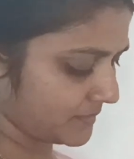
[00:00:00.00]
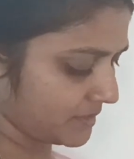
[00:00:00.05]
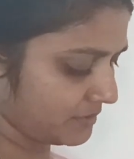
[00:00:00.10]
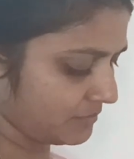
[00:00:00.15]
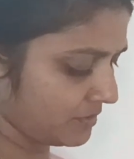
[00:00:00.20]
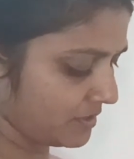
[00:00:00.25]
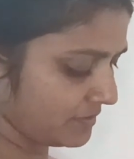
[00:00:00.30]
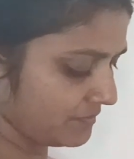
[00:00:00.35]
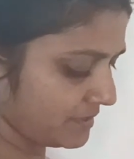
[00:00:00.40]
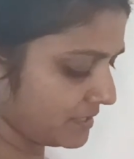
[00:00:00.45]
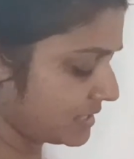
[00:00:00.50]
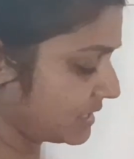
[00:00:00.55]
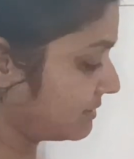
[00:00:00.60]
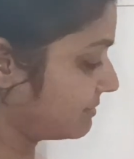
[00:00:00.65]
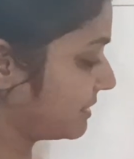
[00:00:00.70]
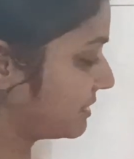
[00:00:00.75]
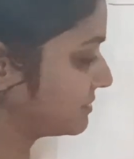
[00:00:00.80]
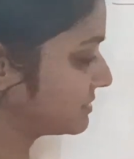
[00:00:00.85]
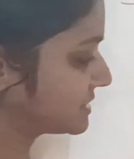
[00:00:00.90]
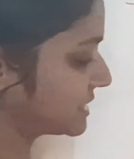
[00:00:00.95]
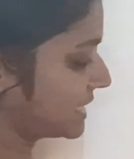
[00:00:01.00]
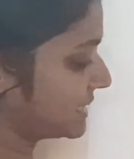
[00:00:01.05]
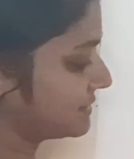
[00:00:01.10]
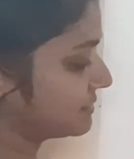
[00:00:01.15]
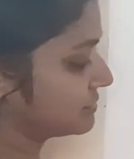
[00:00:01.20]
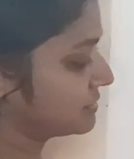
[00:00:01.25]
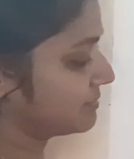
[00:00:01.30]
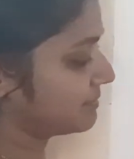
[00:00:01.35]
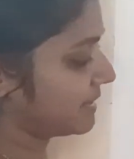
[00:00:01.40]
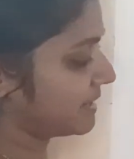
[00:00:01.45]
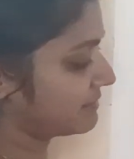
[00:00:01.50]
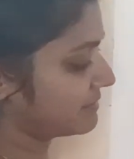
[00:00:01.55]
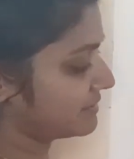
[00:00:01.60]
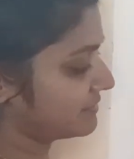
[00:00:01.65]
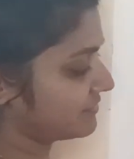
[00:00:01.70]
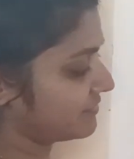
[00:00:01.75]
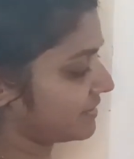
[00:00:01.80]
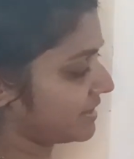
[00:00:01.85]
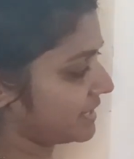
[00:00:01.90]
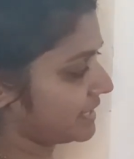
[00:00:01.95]
What will come out? Sin to the power
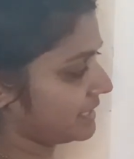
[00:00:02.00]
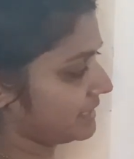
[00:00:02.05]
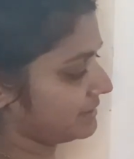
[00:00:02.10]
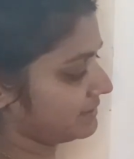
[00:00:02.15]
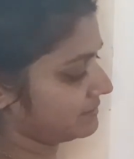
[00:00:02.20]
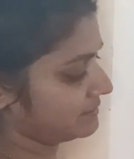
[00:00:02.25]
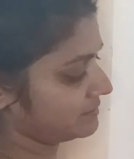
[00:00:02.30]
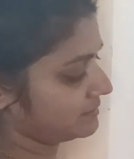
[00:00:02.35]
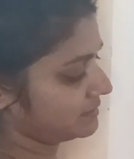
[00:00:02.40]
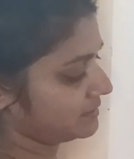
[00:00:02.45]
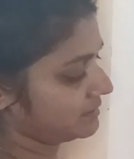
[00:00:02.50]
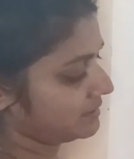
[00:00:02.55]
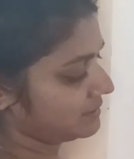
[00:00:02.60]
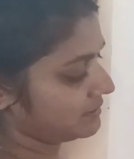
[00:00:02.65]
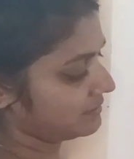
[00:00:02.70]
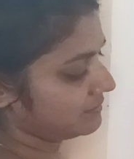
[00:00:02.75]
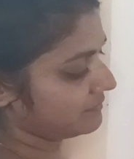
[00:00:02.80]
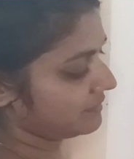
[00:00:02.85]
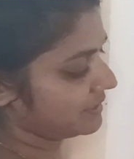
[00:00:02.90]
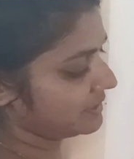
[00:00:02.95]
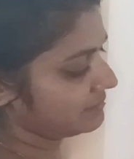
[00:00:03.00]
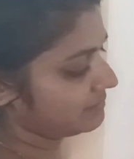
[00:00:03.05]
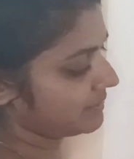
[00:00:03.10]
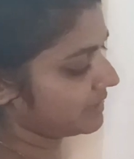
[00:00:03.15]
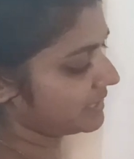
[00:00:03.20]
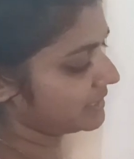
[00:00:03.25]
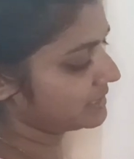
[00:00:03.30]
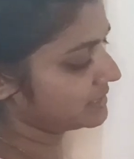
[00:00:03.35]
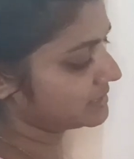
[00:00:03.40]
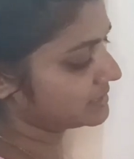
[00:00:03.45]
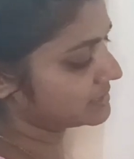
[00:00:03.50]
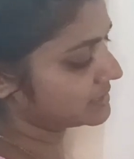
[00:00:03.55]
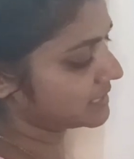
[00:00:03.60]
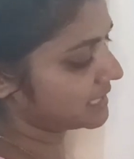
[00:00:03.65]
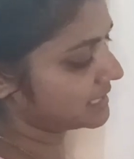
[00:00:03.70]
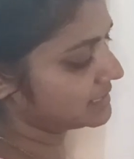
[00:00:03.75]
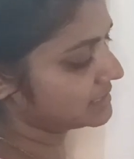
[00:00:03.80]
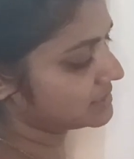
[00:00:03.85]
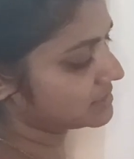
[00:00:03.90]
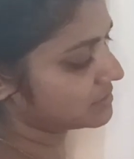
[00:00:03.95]
5. 1 minus
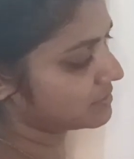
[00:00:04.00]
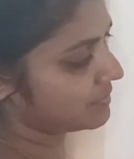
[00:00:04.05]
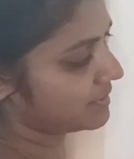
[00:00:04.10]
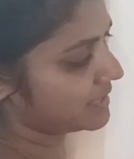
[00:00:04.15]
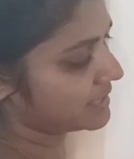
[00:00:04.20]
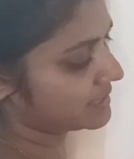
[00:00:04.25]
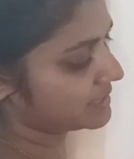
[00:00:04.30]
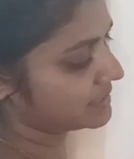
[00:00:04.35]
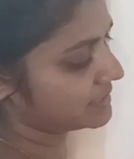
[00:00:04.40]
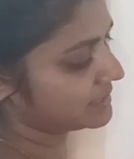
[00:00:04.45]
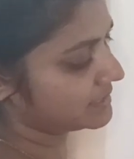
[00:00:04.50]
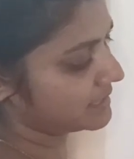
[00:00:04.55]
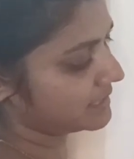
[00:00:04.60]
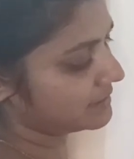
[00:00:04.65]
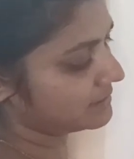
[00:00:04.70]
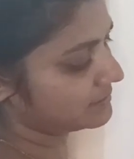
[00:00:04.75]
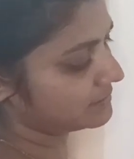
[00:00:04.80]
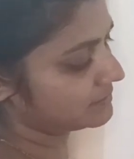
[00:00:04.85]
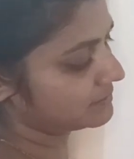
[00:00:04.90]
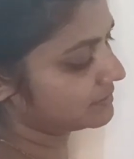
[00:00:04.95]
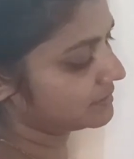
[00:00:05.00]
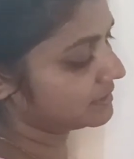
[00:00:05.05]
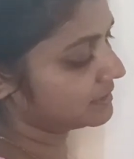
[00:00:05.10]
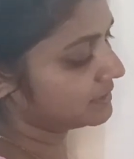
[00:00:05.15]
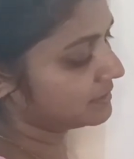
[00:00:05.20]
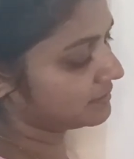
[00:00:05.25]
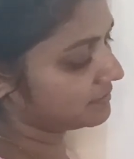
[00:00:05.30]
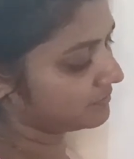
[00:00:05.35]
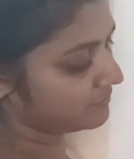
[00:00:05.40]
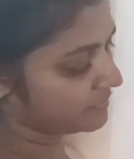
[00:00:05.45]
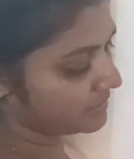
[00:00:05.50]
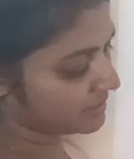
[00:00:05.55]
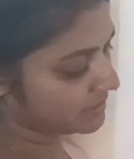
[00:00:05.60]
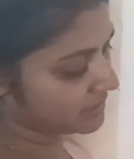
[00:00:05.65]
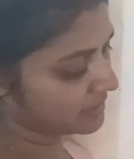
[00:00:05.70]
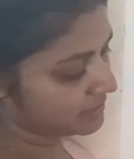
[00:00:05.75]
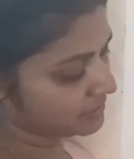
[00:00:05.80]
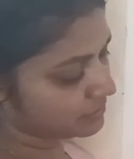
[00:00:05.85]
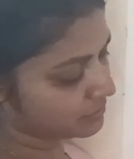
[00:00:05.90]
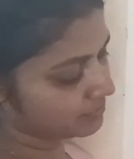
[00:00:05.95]
sin square theta. We
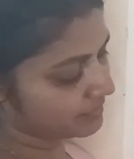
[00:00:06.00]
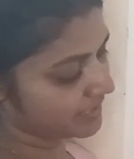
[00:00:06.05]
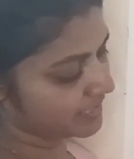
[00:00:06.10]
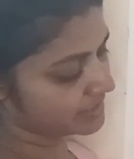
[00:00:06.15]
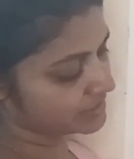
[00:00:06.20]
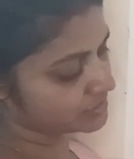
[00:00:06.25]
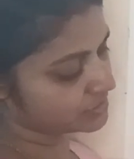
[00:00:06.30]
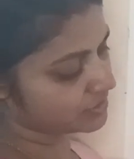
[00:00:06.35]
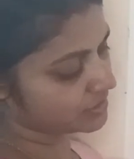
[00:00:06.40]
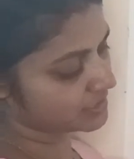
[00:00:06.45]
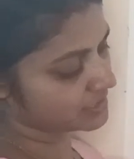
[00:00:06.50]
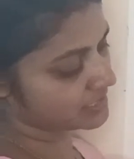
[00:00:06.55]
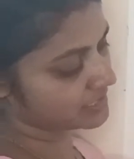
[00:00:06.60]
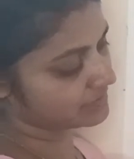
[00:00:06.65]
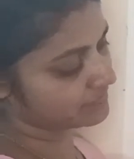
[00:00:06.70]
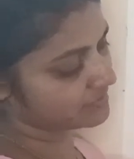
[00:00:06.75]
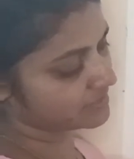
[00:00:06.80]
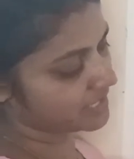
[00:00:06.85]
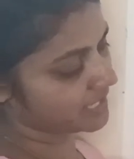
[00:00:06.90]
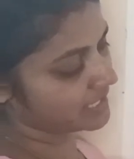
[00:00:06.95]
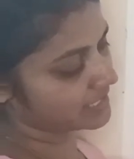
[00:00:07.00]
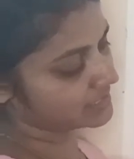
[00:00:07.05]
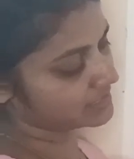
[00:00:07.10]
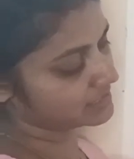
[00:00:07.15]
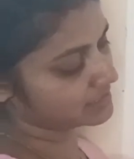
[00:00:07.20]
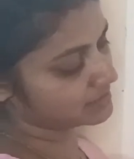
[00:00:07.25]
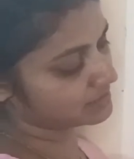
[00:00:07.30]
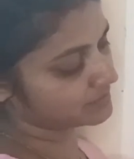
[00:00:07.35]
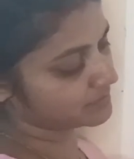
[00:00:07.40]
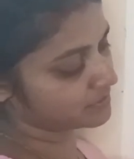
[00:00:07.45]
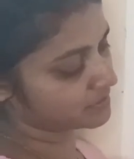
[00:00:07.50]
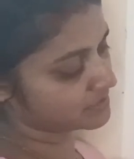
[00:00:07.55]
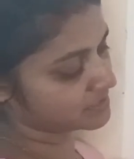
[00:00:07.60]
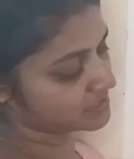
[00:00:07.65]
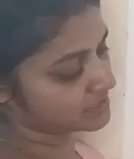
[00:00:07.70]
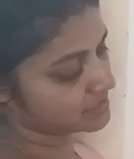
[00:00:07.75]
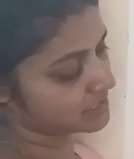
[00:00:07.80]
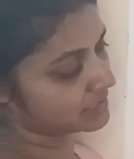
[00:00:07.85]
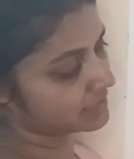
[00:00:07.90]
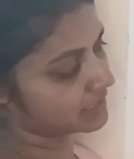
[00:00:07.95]
need to make sure that we get this because this
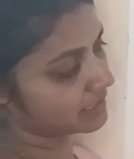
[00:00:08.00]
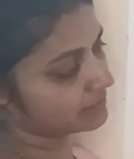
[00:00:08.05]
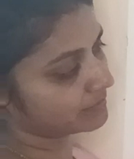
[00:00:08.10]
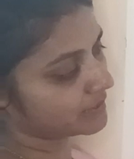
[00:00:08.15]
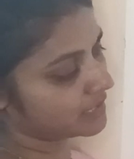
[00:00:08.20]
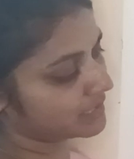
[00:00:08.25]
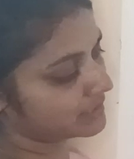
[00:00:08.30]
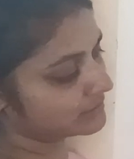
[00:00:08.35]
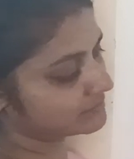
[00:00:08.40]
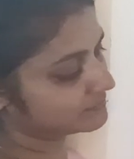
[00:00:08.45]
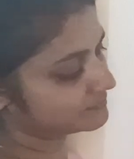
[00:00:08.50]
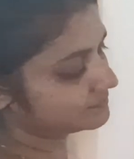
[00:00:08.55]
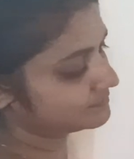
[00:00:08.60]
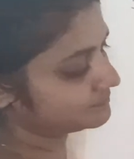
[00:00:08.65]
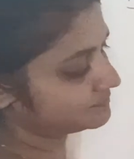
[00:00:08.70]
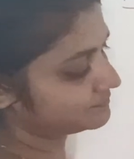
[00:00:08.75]
is a trump card.